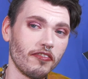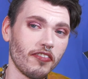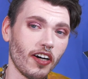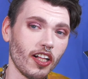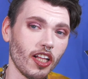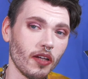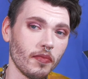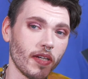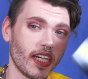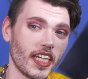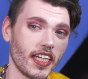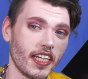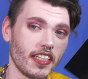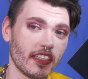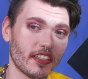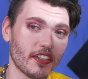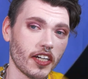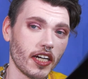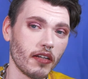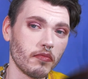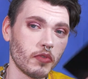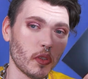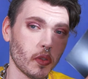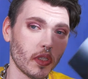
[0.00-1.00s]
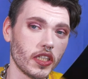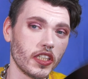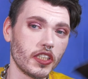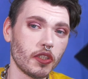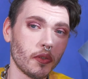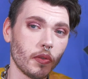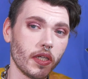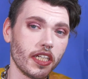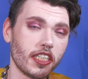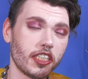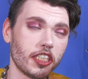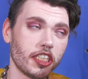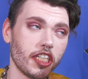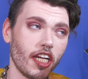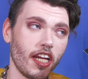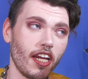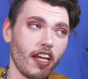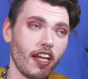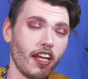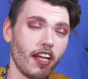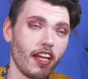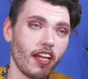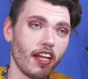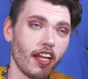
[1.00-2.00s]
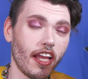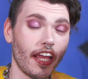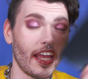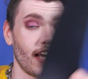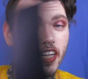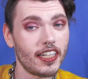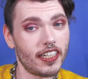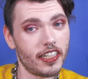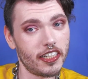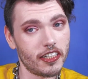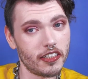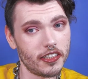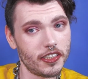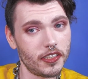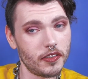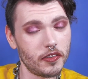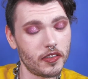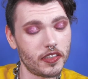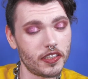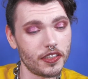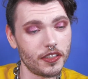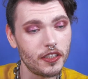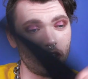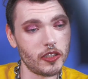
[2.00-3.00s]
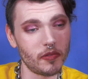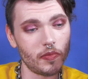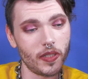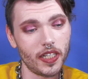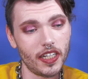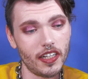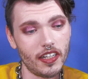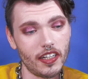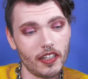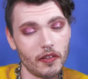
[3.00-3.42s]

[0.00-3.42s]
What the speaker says: follow me on Instagram, Twitter, Twitch, and here, YouTube.